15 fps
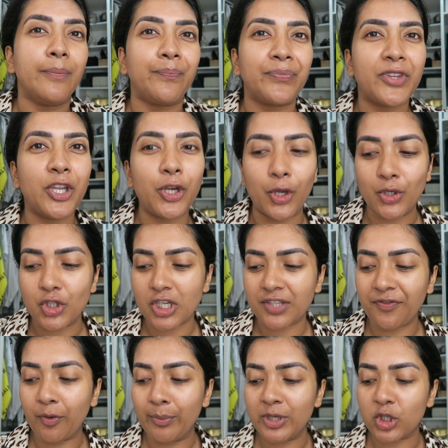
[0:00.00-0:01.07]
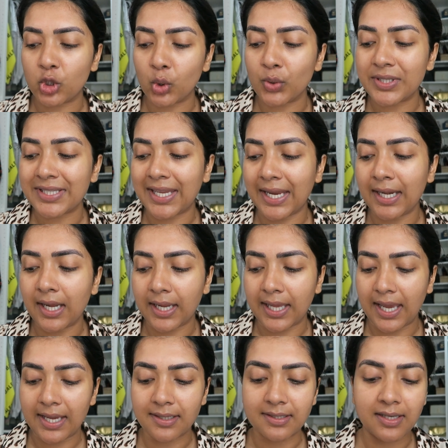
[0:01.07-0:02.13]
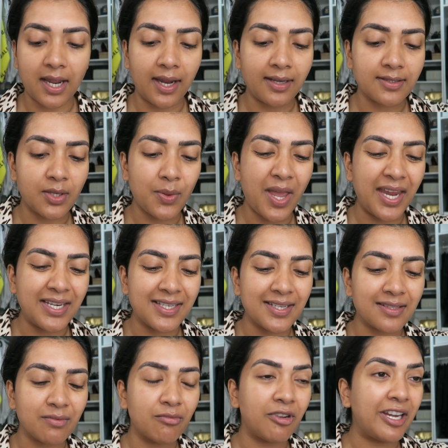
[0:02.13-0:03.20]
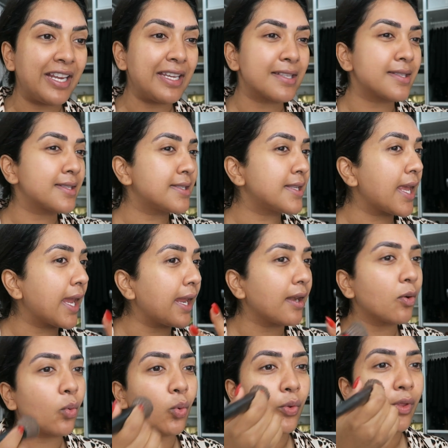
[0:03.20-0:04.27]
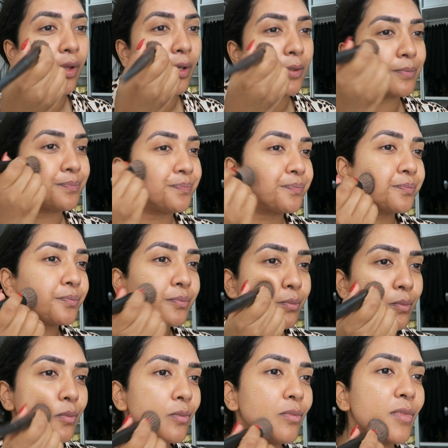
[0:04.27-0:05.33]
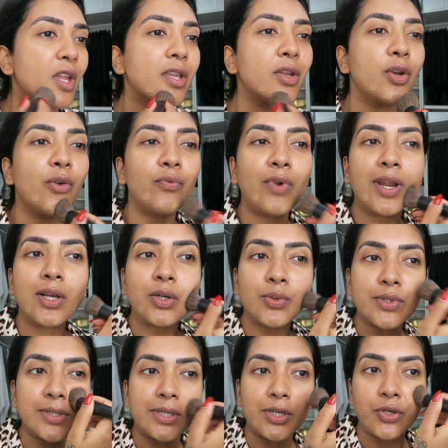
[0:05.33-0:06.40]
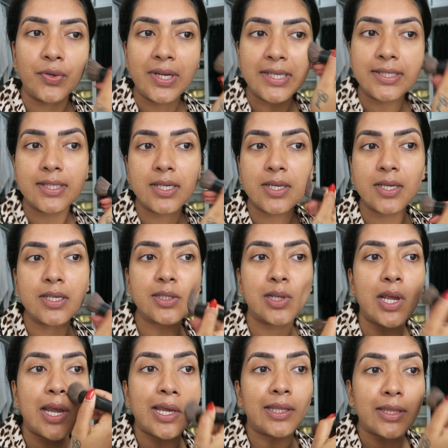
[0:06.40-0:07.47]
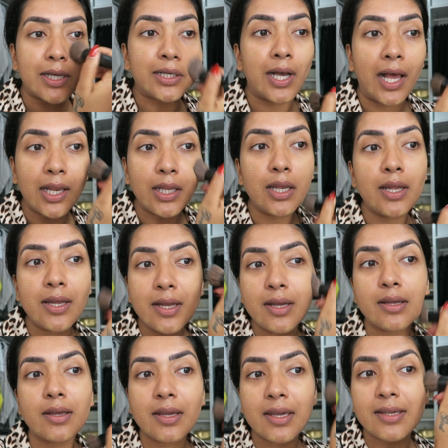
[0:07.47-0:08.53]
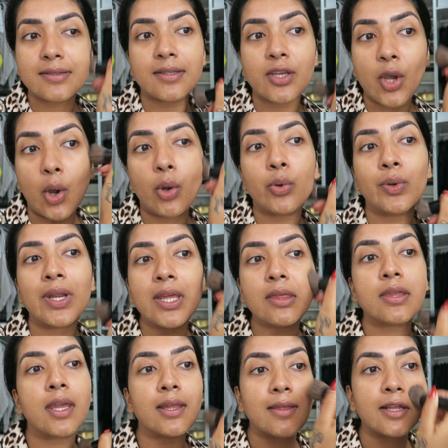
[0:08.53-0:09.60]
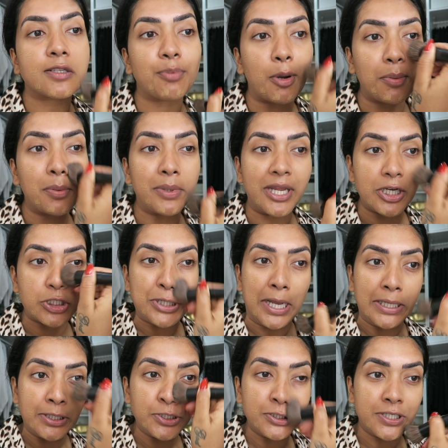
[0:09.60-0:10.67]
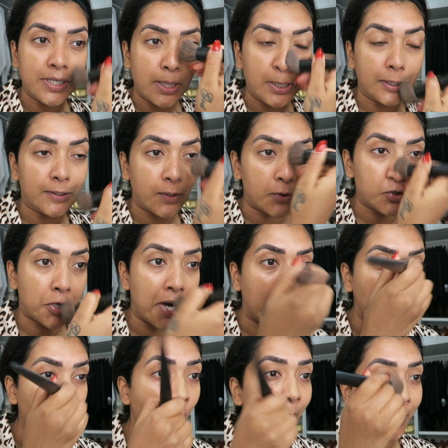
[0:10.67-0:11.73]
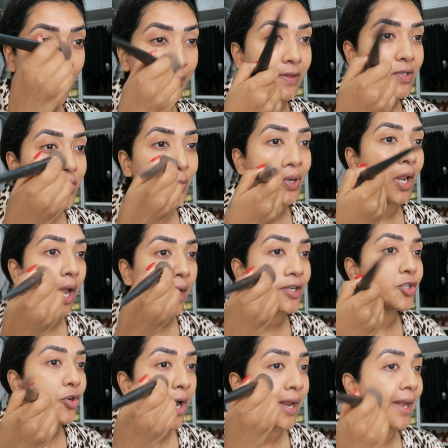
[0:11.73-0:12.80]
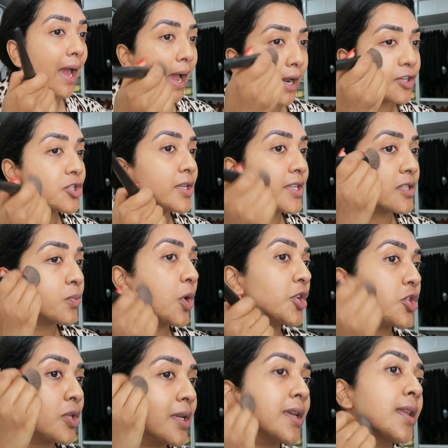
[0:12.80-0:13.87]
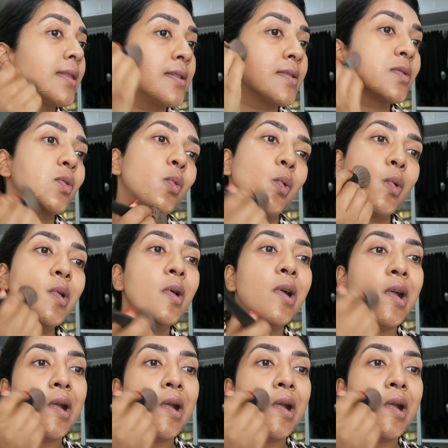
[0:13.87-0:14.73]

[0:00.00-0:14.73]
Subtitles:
you know, just for mature skin, I guess, like so that it doesn't really sit in all the, you know, wrinkles and creases. The color is the only thing that's probably a challenge. So try and not buy this online, try and actually swatch it in the store.